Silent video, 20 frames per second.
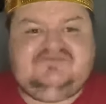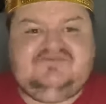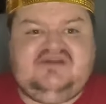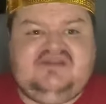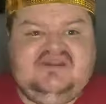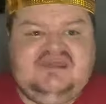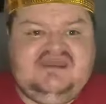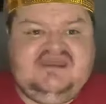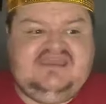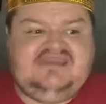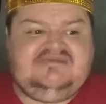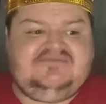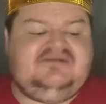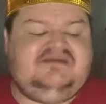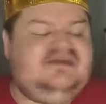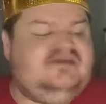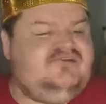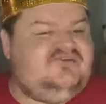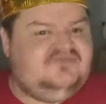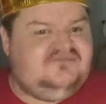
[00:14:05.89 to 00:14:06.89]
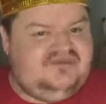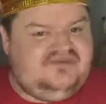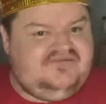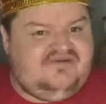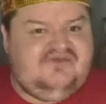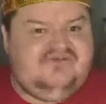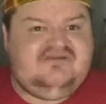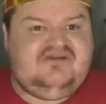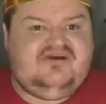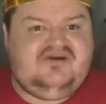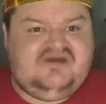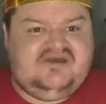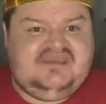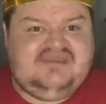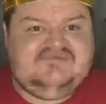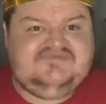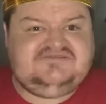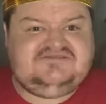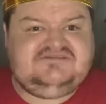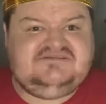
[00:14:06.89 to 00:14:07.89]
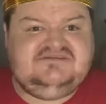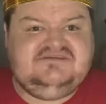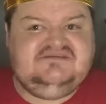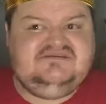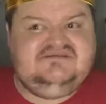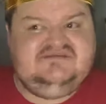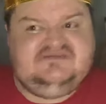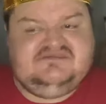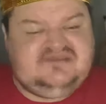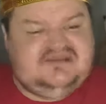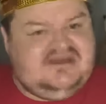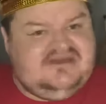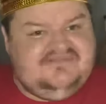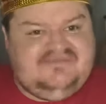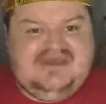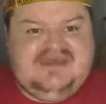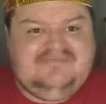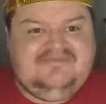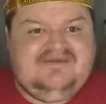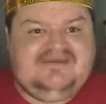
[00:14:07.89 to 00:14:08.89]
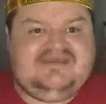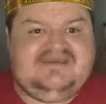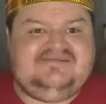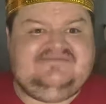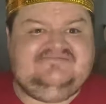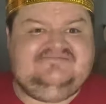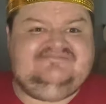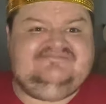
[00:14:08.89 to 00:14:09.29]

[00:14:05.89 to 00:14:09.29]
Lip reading: my name and getting on with your own lives, then I'm happy.